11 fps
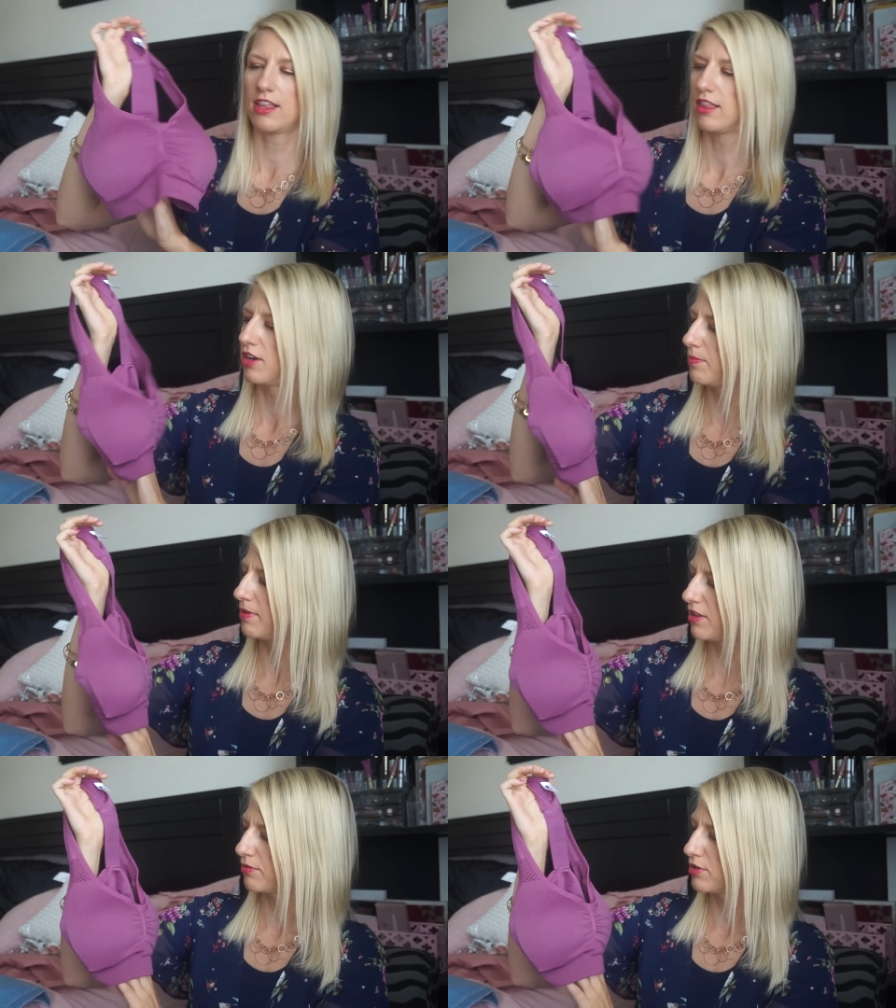a little
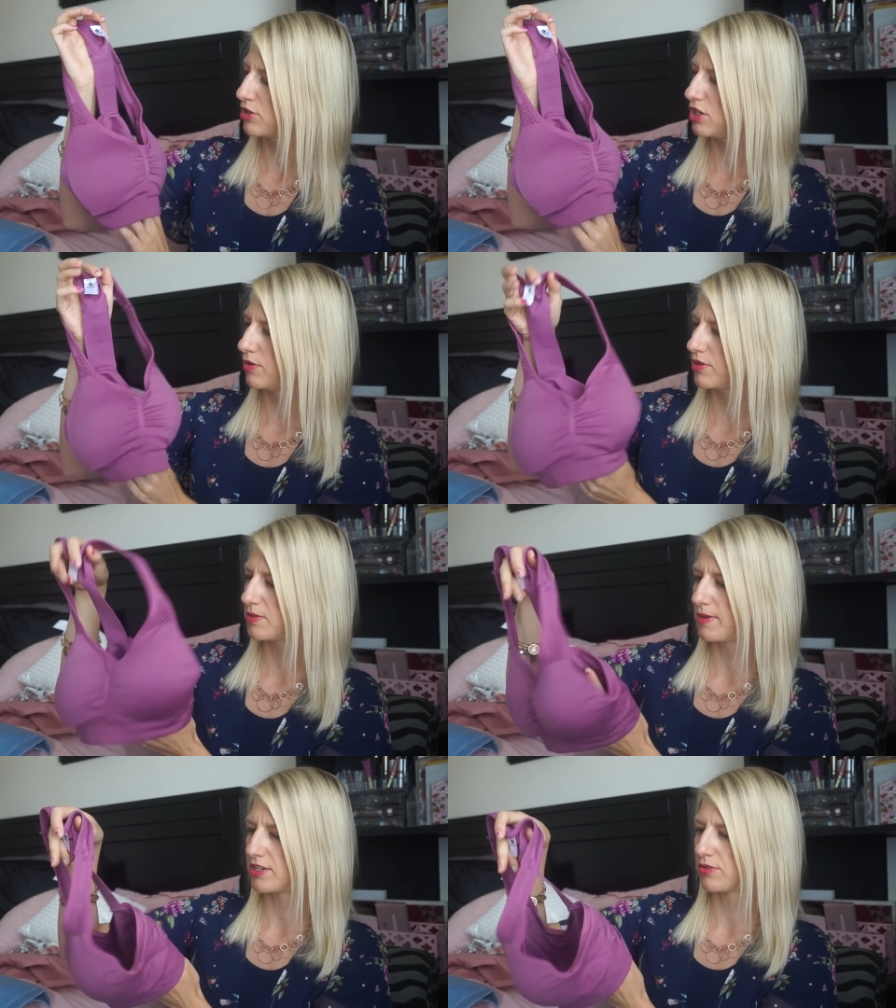bit of the ruching,
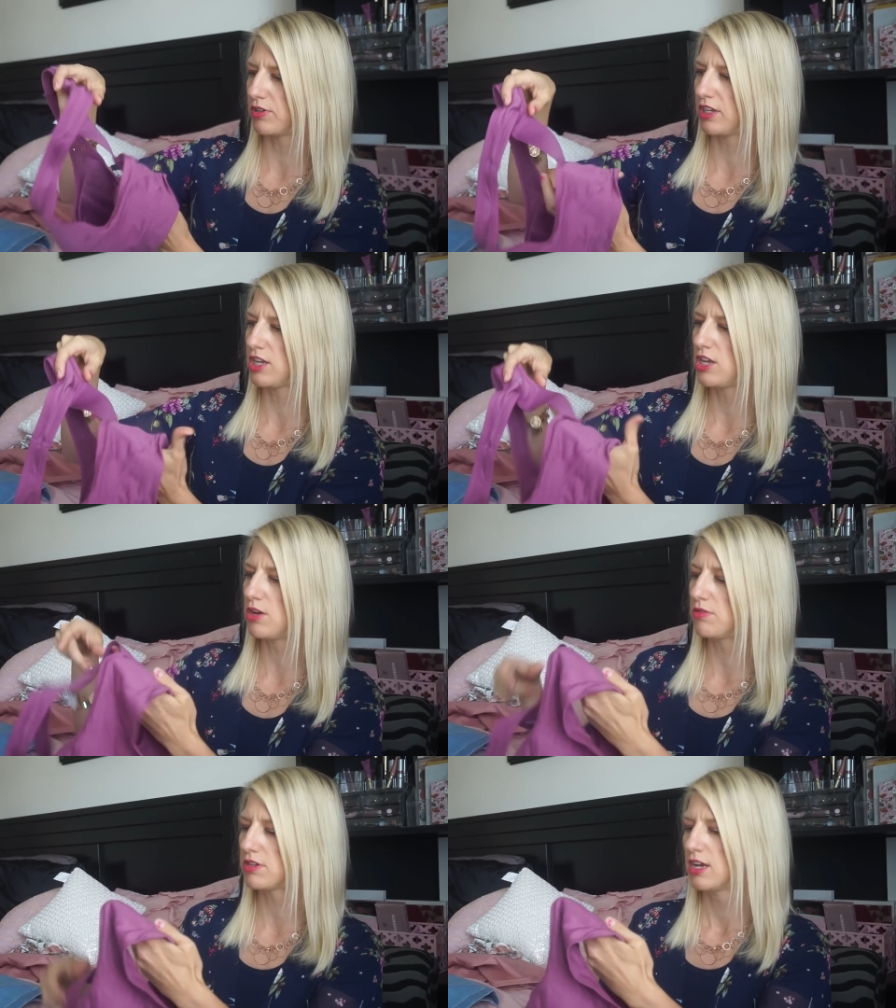which makes it really
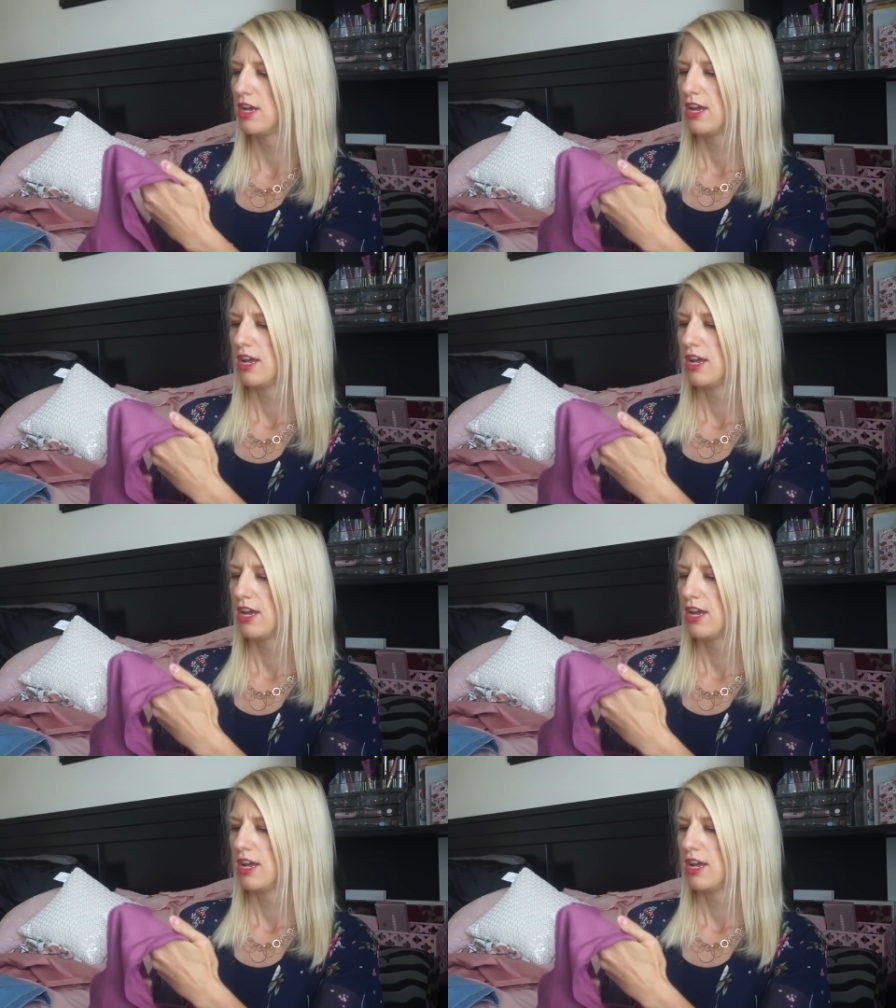cute